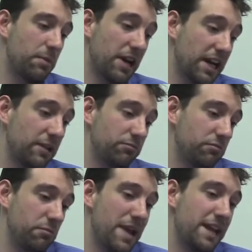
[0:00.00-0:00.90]
But
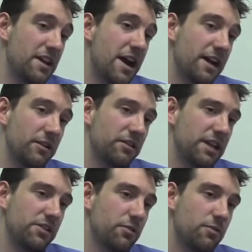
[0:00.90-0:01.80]
it may not.
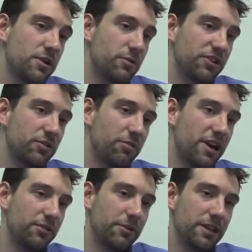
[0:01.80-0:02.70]
Neither one would
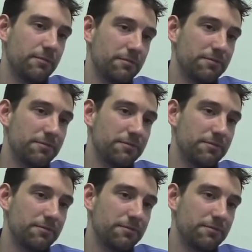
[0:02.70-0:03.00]
surprise me.